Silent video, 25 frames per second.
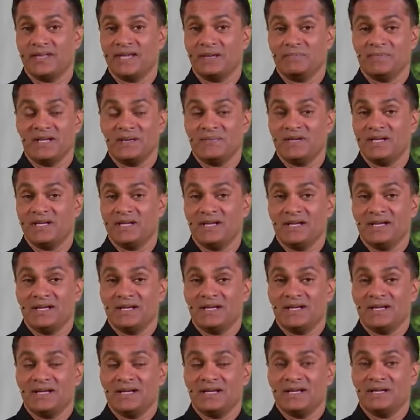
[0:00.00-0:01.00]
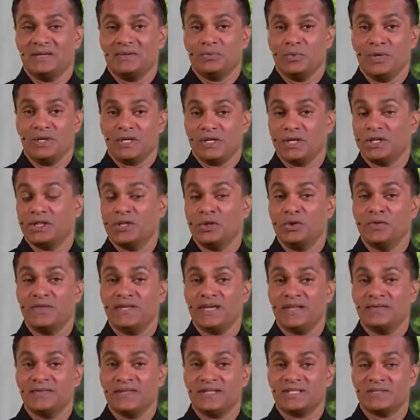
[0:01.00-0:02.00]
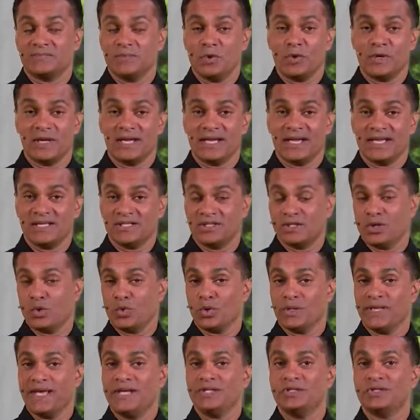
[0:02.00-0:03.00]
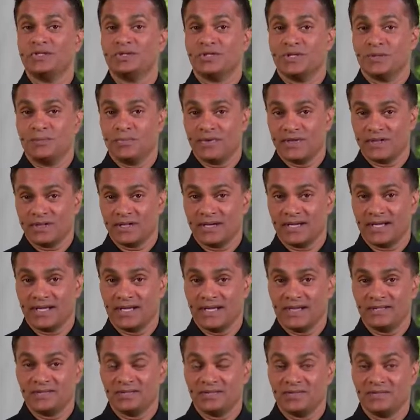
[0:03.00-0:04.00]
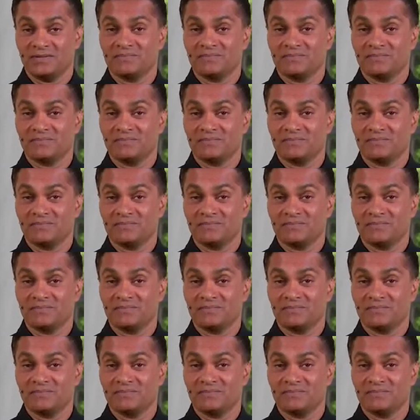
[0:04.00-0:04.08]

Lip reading: Maybe we conclude then that smoking has no relationship with lung cancer,